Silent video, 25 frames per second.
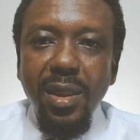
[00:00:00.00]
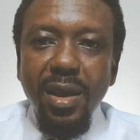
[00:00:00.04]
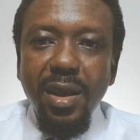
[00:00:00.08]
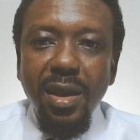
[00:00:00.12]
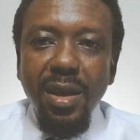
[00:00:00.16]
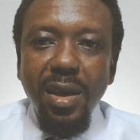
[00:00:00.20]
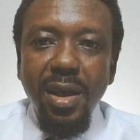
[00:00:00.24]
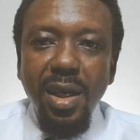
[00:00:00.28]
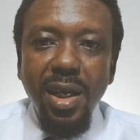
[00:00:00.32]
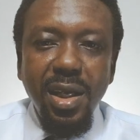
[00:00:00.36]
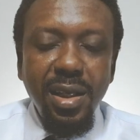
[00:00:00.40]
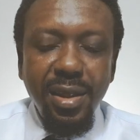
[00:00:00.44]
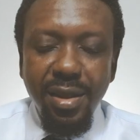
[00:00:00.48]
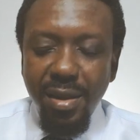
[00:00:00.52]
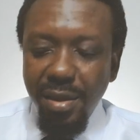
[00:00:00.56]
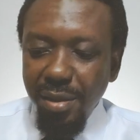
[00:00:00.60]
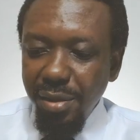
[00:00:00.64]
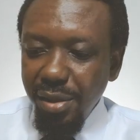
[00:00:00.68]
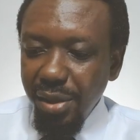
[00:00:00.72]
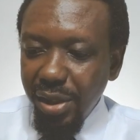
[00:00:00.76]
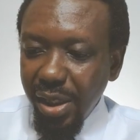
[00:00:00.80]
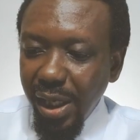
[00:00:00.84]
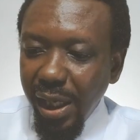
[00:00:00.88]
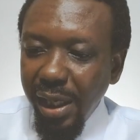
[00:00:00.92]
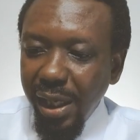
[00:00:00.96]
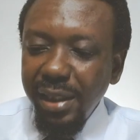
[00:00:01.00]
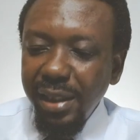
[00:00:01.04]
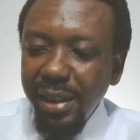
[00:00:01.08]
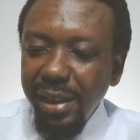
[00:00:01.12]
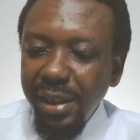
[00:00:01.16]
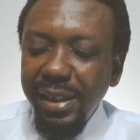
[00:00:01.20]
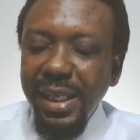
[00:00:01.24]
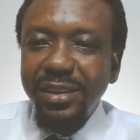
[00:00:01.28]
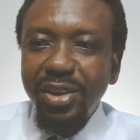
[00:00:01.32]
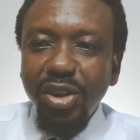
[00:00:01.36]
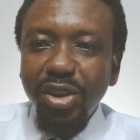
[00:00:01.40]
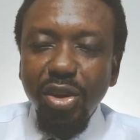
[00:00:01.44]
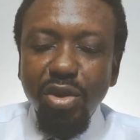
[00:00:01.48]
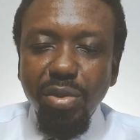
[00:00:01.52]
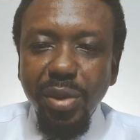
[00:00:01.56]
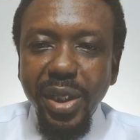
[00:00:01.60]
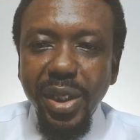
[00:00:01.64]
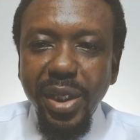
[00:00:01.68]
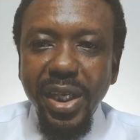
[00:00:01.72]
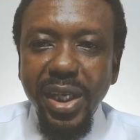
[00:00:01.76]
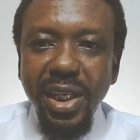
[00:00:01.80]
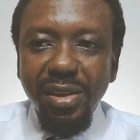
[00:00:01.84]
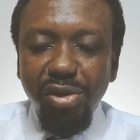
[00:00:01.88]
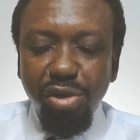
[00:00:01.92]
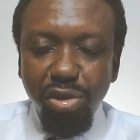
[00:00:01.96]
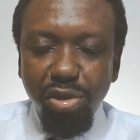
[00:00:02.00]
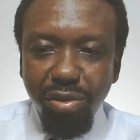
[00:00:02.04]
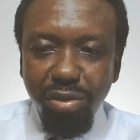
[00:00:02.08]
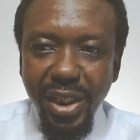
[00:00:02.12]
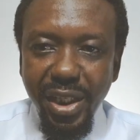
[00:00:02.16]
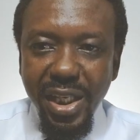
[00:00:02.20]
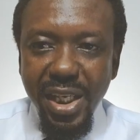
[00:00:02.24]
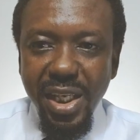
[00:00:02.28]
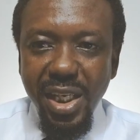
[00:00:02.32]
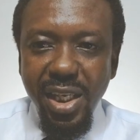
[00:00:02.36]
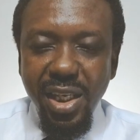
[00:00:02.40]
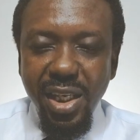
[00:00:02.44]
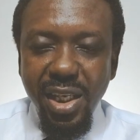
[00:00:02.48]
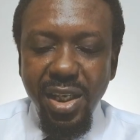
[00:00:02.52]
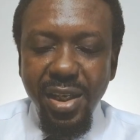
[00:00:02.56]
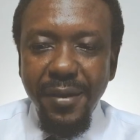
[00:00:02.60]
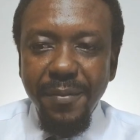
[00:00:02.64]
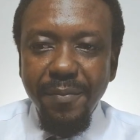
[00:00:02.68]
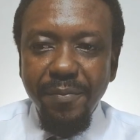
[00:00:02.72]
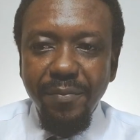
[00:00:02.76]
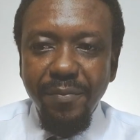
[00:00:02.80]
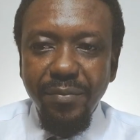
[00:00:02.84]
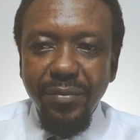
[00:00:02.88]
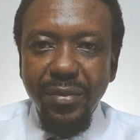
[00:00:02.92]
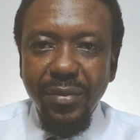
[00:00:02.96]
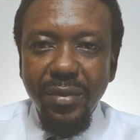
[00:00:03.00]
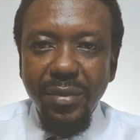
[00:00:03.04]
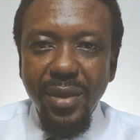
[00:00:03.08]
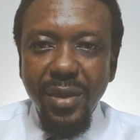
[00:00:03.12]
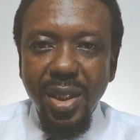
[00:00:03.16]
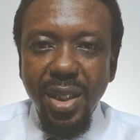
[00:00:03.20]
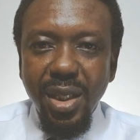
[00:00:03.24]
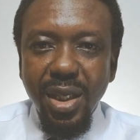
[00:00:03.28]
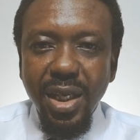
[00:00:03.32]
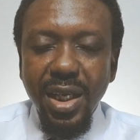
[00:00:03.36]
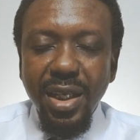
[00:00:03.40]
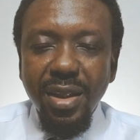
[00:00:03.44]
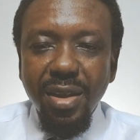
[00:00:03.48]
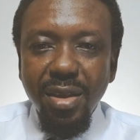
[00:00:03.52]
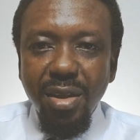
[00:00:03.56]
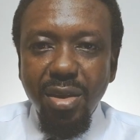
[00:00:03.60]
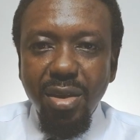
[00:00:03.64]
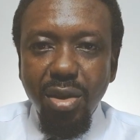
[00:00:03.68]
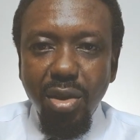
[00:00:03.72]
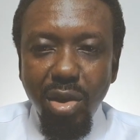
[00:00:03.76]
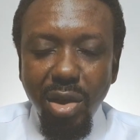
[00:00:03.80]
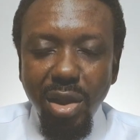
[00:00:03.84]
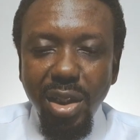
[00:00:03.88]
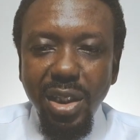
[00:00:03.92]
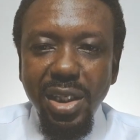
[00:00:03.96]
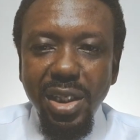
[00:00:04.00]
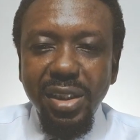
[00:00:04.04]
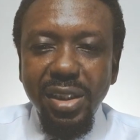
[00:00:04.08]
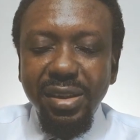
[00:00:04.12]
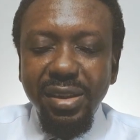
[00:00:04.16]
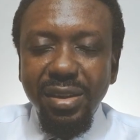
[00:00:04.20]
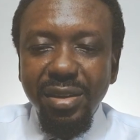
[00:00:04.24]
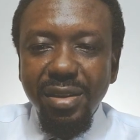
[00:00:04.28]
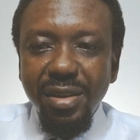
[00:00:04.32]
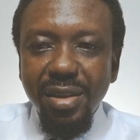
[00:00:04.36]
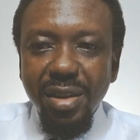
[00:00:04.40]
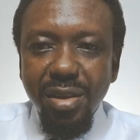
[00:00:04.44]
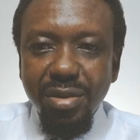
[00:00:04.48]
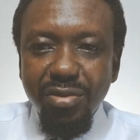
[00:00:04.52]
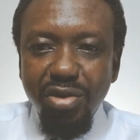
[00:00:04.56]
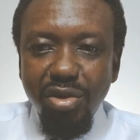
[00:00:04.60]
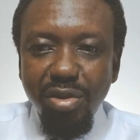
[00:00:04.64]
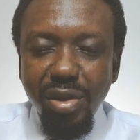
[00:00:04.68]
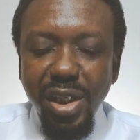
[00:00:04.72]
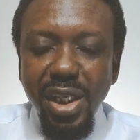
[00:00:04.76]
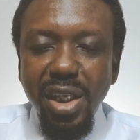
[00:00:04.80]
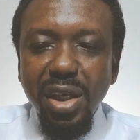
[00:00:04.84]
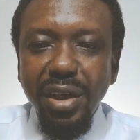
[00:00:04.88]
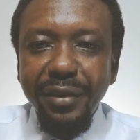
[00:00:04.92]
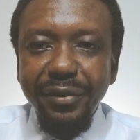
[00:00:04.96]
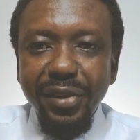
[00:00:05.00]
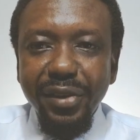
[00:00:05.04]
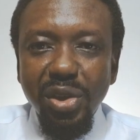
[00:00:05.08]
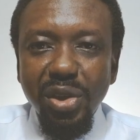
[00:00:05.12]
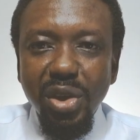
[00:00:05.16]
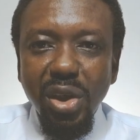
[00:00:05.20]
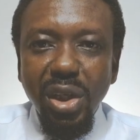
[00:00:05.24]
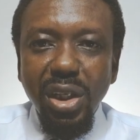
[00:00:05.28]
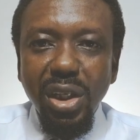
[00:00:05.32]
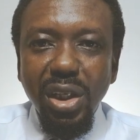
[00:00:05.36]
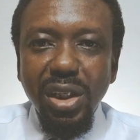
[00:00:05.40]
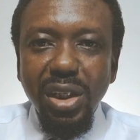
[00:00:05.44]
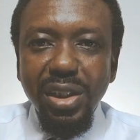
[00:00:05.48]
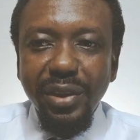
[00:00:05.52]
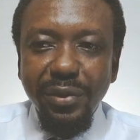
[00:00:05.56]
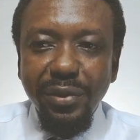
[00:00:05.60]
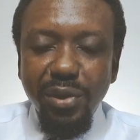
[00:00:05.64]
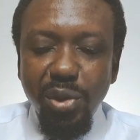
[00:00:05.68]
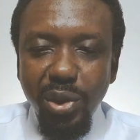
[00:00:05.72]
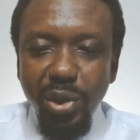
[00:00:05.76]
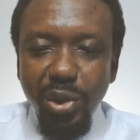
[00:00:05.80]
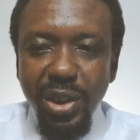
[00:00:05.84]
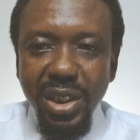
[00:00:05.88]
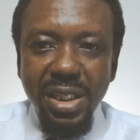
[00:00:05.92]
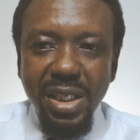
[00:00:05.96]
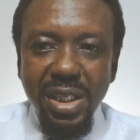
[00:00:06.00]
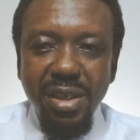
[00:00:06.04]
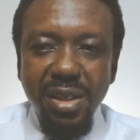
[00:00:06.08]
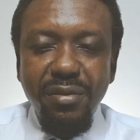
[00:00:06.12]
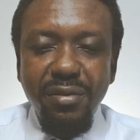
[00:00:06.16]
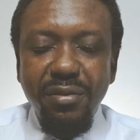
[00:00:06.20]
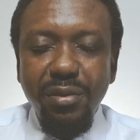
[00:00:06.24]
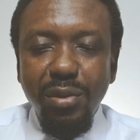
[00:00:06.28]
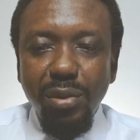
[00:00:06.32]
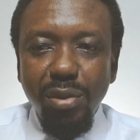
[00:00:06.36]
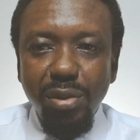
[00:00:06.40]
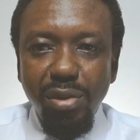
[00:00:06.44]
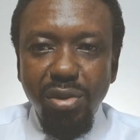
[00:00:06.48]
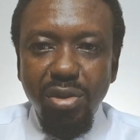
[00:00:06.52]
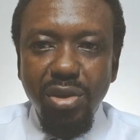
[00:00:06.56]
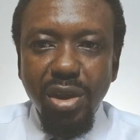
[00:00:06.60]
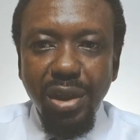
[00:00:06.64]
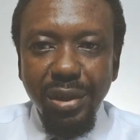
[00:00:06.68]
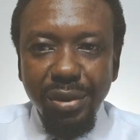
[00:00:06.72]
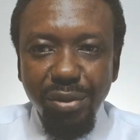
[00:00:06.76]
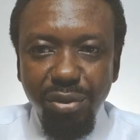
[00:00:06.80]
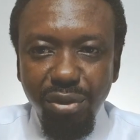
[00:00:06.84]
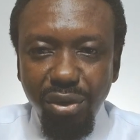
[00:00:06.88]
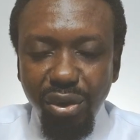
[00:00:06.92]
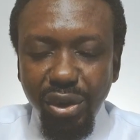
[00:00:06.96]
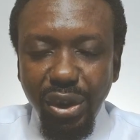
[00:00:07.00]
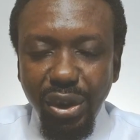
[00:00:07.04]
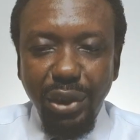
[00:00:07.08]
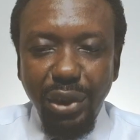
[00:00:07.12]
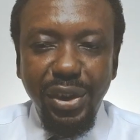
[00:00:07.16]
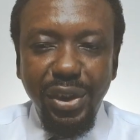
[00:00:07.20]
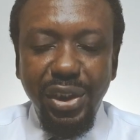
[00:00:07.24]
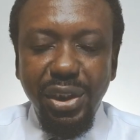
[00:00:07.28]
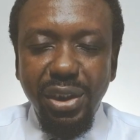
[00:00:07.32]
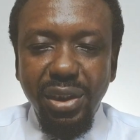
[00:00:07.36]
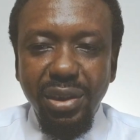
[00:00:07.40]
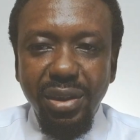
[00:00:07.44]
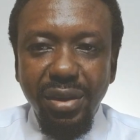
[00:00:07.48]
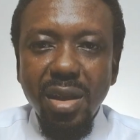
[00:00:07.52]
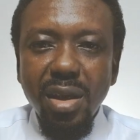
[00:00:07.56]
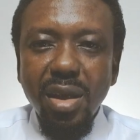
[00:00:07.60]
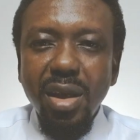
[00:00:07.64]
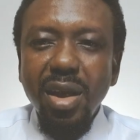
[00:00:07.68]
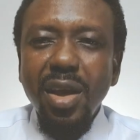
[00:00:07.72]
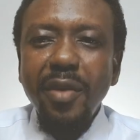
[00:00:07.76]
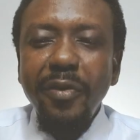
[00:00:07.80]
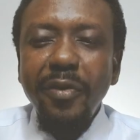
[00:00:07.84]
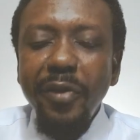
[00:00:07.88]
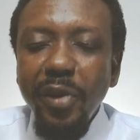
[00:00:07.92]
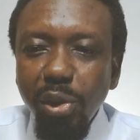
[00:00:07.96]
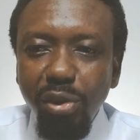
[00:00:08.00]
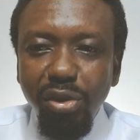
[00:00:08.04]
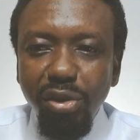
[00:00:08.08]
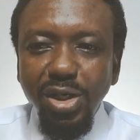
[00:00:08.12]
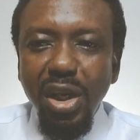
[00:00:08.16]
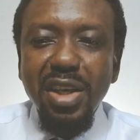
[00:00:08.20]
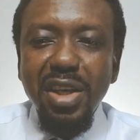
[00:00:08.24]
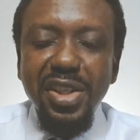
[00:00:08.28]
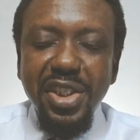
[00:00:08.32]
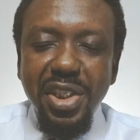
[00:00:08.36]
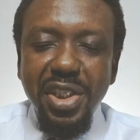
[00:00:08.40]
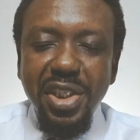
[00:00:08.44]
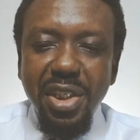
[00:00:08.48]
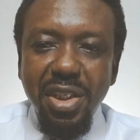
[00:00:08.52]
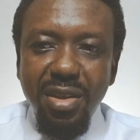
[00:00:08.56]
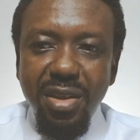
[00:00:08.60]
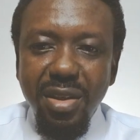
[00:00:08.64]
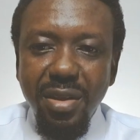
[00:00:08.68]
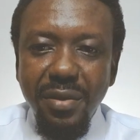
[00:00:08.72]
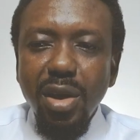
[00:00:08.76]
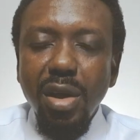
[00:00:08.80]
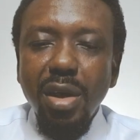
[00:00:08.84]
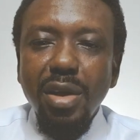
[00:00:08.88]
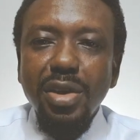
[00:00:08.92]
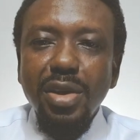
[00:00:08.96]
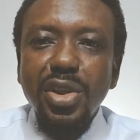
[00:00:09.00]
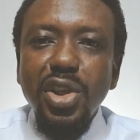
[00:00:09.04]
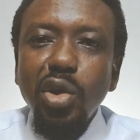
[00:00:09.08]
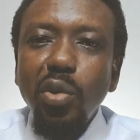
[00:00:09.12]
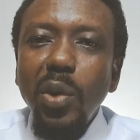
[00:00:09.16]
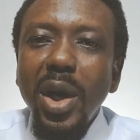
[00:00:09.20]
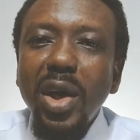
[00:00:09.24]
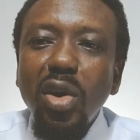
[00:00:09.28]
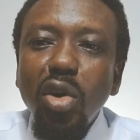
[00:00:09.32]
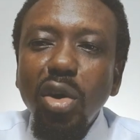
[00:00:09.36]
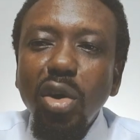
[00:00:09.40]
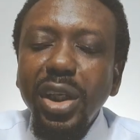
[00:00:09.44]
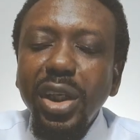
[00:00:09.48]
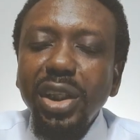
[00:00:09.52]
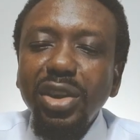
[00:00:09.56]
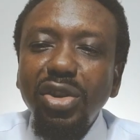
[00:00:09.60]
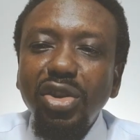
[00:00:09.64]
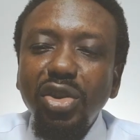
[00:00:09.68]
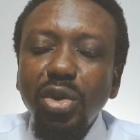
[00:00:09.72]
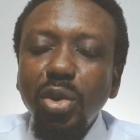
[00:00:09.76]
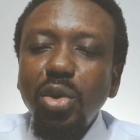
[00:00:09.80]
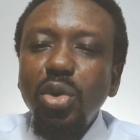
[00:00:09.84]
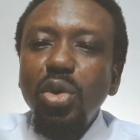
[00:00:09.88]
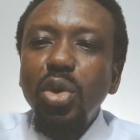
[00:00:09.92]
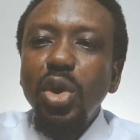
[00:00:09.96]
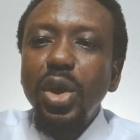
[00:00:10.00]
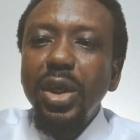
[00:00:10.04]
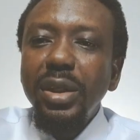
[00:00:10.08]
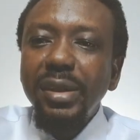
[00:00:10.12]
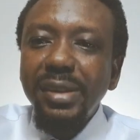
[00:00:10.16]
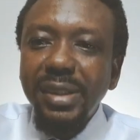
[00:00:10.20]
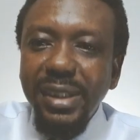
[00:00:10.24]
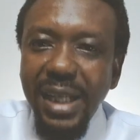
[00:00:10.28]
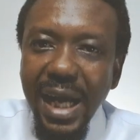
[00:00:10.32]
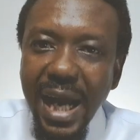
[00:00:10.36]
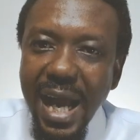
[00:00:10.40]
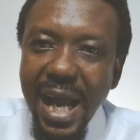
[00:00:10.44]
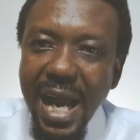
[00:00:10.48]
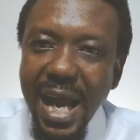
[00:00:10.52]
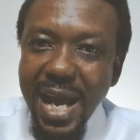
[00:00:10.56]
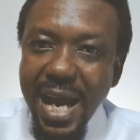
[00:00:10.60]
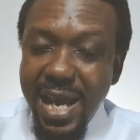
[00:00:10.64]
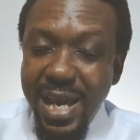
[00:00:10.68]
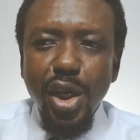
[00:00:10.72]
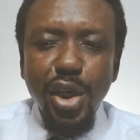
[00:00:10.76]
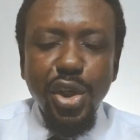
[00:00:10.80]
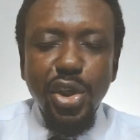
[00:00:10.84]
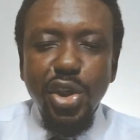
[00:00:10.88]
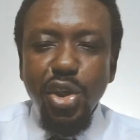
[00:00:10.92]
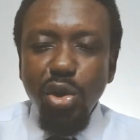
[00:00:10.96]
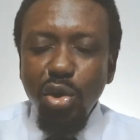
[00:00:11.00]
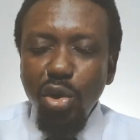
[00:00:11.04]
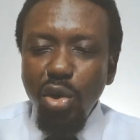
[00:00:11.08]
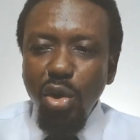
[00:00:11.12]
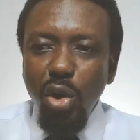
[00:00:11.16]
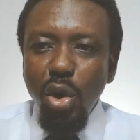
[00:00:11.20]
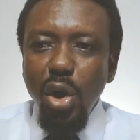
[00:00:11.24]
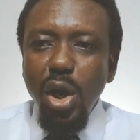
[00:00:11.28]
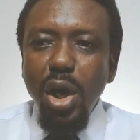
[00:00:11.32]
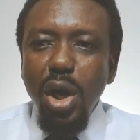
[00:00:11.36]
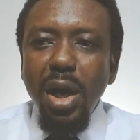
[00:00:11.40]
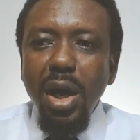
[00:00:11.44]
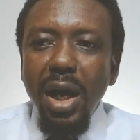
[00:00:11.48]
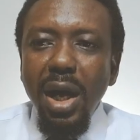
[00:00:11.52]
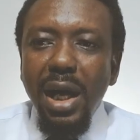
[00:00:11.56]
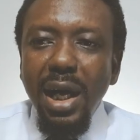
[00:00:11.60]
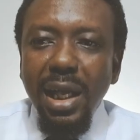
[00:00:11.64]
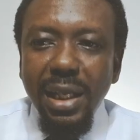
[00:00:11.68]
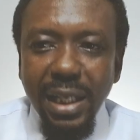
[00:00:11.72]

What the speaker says: And God had to create a tree and call it the tree of the knowledge of good and evil. Don't touch it. If you touch it, you are going to die. You are